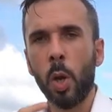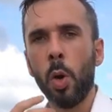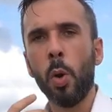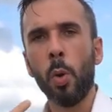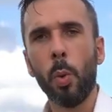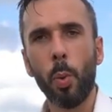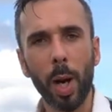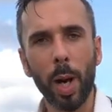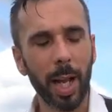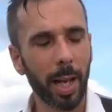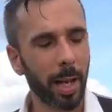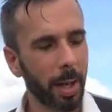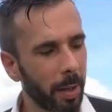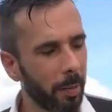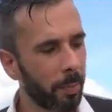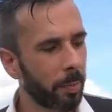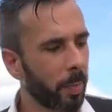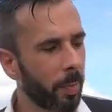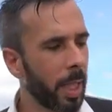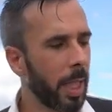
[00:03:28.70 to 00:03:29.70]
Well,
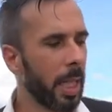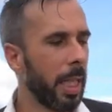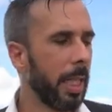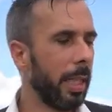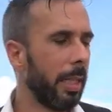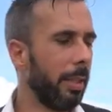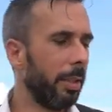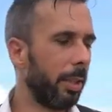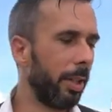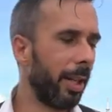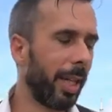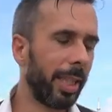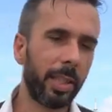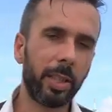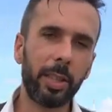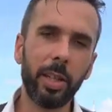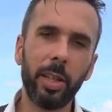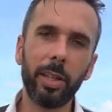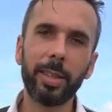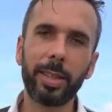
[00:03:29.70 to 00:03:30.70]
the
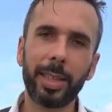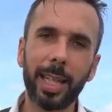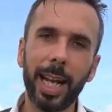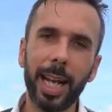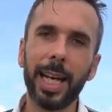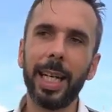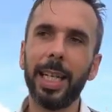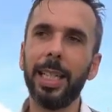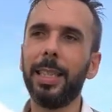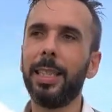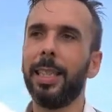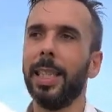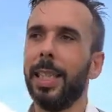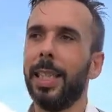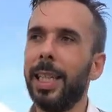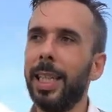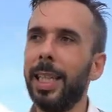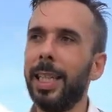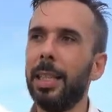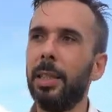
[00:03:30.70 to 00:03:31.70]
answer lies
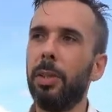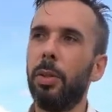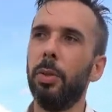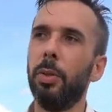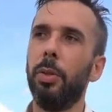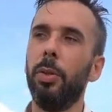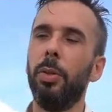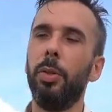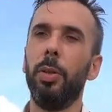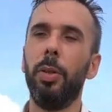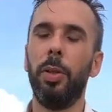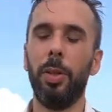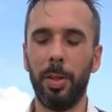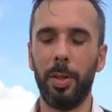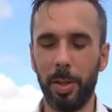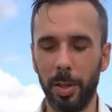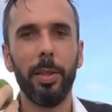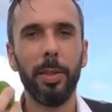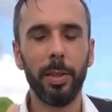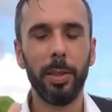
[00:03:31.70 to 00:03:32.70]
into
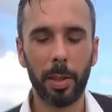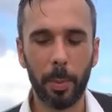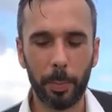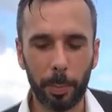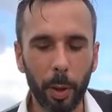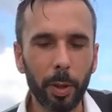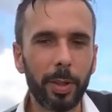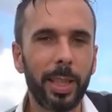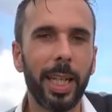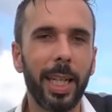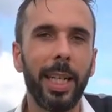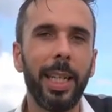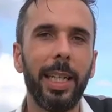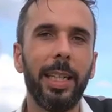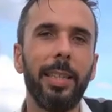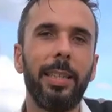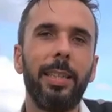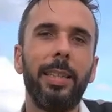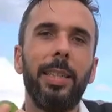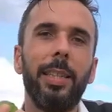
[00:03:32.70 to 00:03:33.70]
the
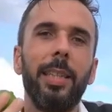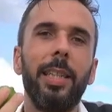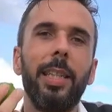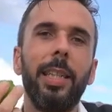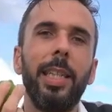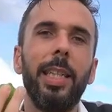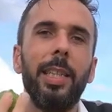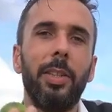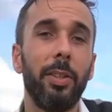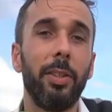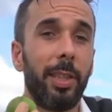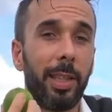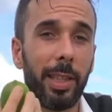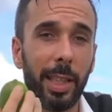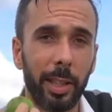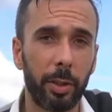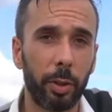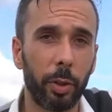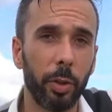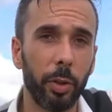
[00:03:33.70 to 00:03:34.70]
proteins in the
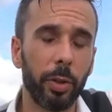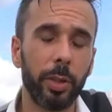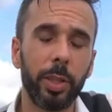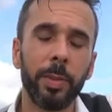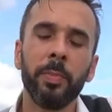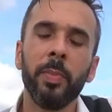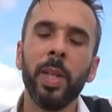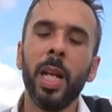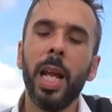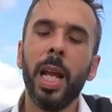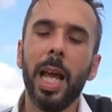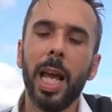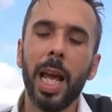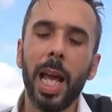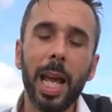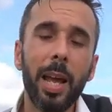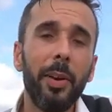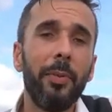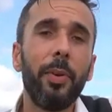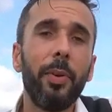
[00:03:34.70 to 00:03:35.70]
citrus.
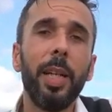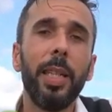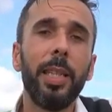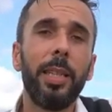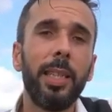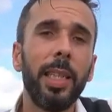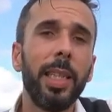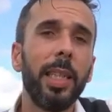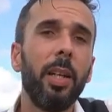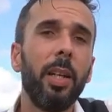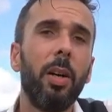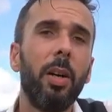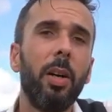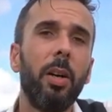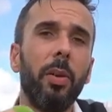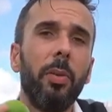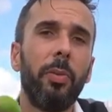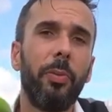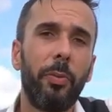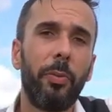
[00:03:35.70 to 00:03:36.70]
Every
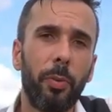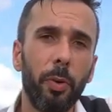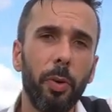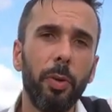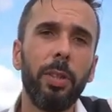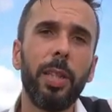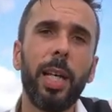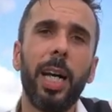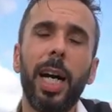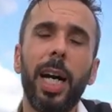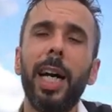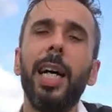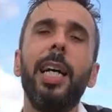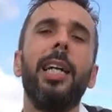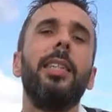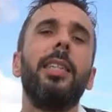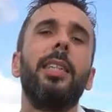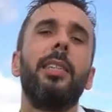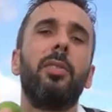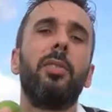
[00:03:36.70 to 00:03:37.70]
single fruit
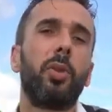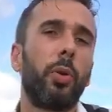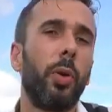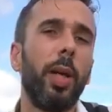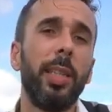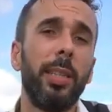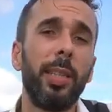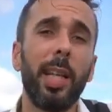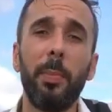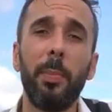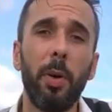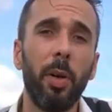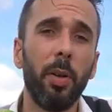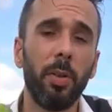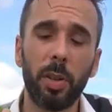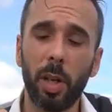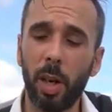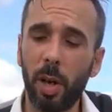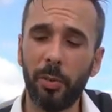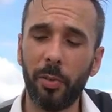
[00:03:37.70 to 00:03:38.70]
has trace
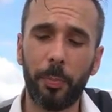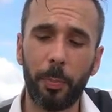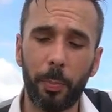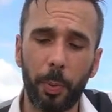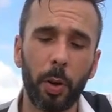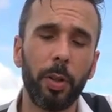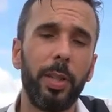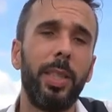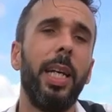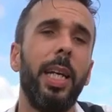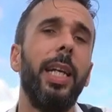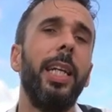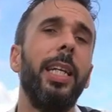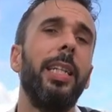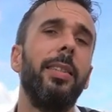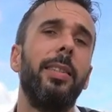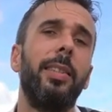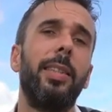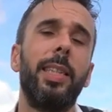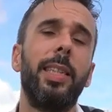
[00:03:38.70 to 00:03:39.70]
amount of
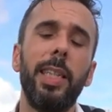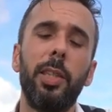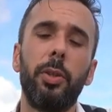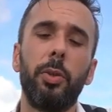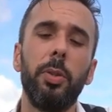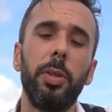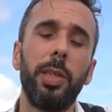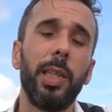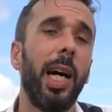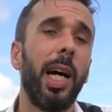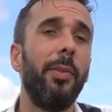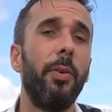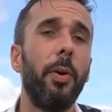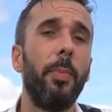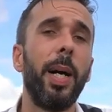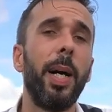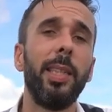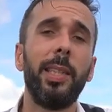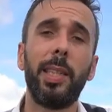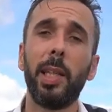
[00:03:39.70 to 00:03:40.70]
protein. Citrus have
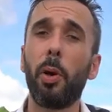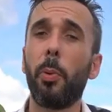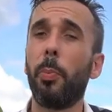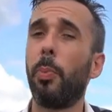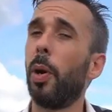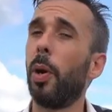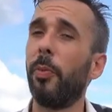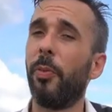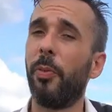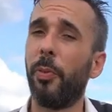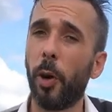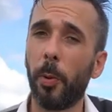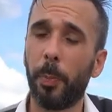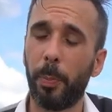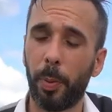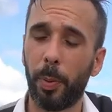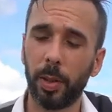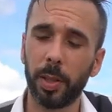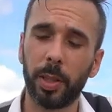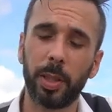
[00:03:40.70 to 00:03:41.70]
about
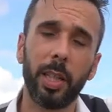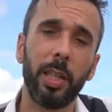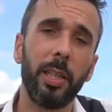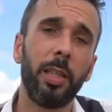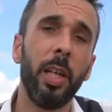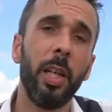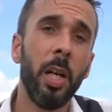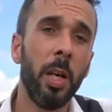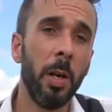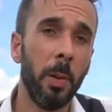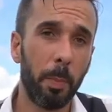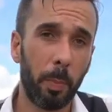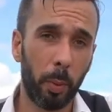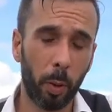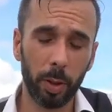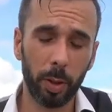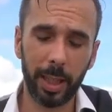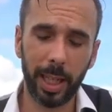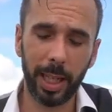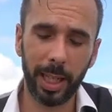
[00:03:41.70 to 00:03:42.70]
0.4%
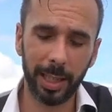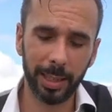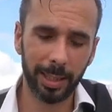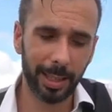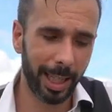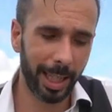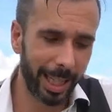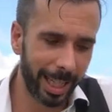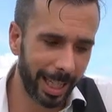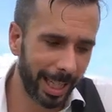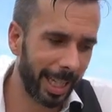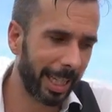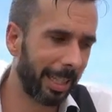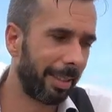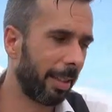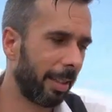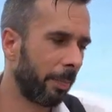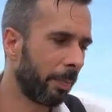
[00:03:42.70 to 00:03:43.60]
proteins in it.